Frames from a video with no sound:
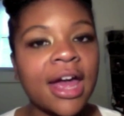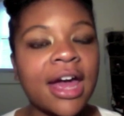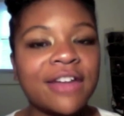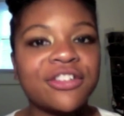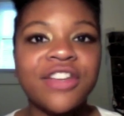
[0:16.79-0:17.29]

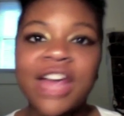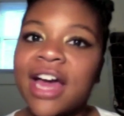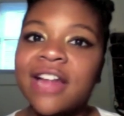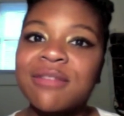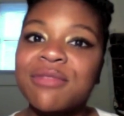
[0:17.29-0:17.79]
and she
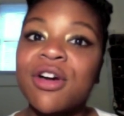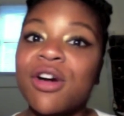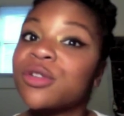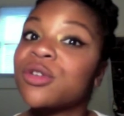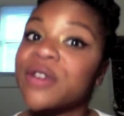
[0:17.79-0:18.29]
had something
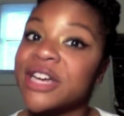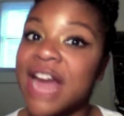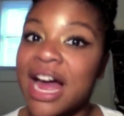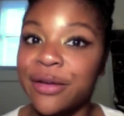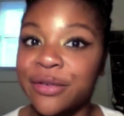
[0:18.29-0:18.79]
called the
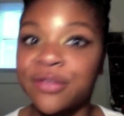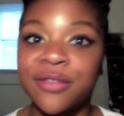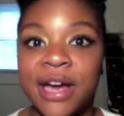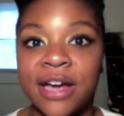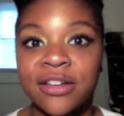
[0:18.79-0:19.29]
greenhouse
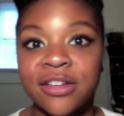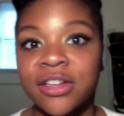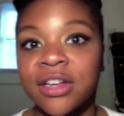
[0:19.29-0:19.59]
effect